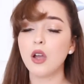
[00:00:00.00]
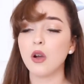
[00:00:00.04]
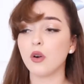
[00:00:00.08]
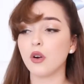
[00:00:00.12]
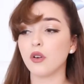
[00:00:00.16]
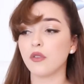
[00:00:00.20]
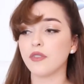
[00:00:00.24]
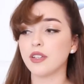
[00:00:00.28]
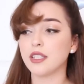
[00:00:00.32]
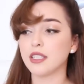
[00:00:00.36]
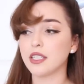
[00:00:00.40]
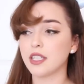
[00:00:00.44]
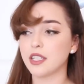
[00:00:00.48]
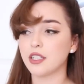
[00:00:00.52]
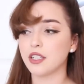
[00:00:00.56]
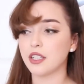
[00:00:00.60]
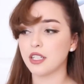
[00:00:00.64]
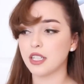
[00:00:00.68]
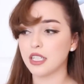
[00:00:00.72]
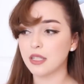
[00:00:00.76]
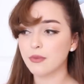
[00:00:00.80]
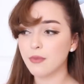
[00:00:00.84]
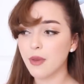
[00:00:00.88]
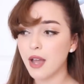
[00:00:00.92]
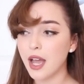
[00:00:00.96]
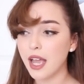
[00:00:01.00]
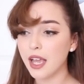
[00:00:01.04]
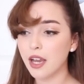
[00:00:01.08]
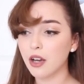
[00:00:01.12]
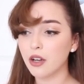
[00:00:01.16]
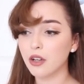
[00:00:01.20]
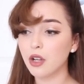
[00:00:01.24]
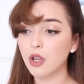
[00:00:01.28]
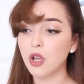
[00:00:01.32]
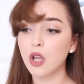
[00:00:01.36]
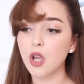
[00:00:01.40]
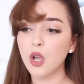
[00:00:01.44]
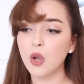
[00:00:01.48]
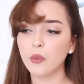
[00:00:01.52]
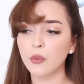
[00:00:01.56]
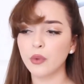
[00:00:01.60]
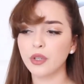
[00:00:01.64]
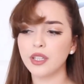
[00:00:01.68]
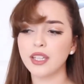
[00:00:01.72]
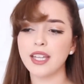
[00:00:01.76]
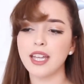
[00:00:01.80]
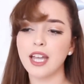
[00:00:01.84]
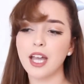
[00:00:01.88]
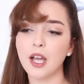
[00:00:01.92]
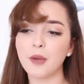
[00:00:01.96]
or vintage inspired
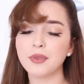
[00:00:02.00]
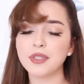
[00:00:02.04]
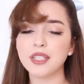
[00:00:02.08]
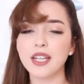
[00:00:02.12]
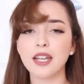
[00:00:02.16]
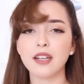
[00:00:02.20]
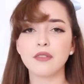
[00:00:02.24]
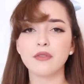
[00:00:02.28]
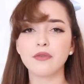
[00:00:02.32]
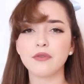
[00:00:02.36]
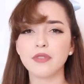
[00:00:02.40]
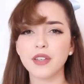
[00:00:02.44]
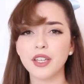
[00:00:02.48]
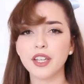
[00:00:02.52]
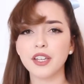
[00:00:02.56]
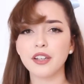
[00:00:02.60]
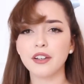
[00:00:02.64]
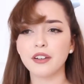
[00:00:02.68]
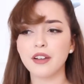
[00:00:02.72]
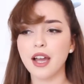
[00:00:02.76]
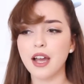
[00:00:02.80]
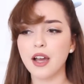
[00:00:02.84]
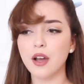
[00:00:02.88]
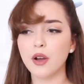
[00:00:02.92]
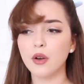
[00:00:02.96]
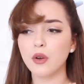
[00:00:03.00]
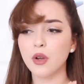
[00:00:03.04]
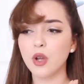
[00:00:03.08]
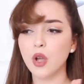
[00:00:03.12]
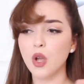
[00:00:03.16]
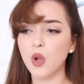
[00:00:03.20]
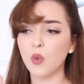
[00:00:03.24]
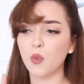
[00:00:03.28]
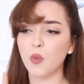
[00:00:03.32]
really helps kind of figure out